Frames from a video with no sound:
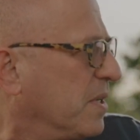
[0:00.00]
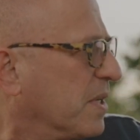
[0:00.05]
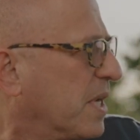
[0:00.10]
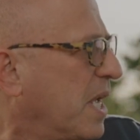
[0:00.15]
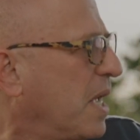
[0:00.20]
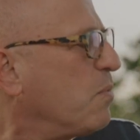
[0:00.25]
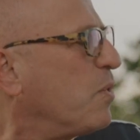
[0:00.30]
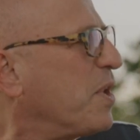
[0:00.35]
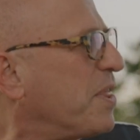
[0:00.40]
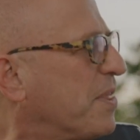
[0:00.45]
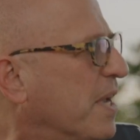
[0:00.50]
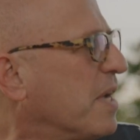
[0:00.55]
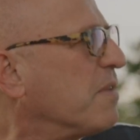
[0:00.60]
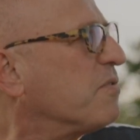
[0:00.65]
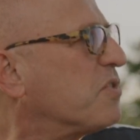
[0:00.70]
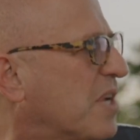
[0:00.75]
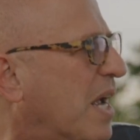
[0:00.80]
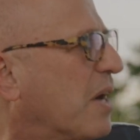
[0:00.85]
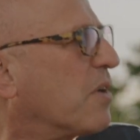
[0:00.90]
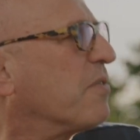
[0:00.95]
Okay, we think of
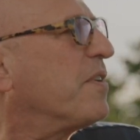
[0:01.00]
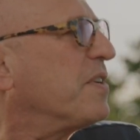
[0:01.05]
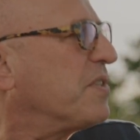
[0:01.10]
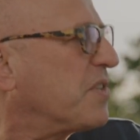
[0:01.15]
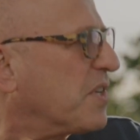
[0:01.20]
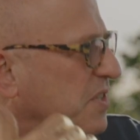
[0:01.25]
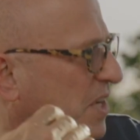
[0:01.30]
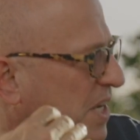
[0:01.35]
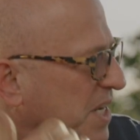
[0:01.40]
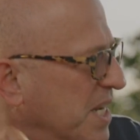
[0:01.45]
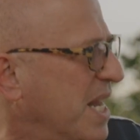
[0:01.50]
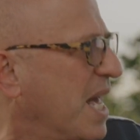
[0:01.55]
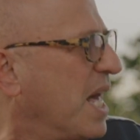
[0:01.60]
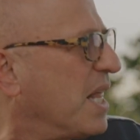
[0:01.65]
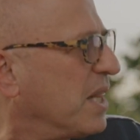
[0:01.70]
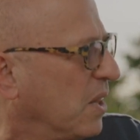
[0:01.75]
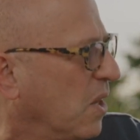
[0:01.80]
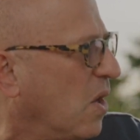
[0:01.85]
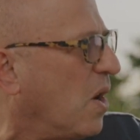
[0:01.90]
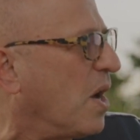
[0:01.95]
sacrifice as a
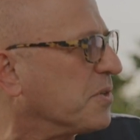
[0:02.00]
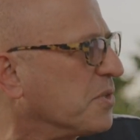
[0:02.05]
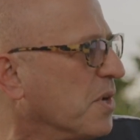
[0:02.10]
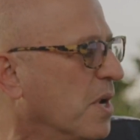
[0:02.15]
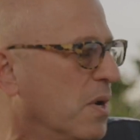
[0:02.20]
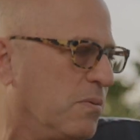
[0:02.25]
net loss.